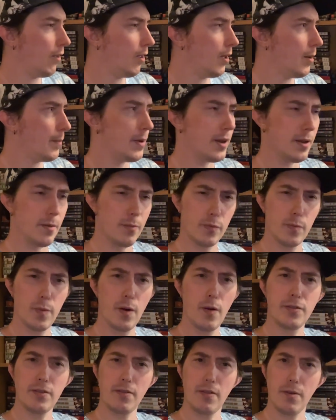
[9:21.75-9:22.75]
But he
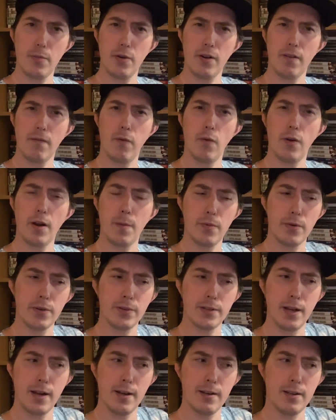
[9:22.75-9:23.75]
approves of the book forty
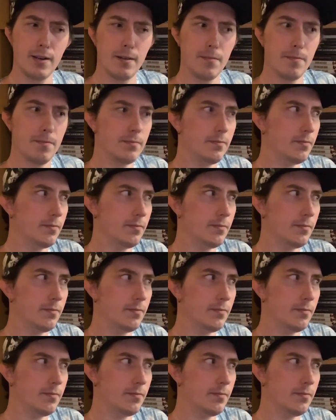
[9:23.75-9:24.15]
percent. And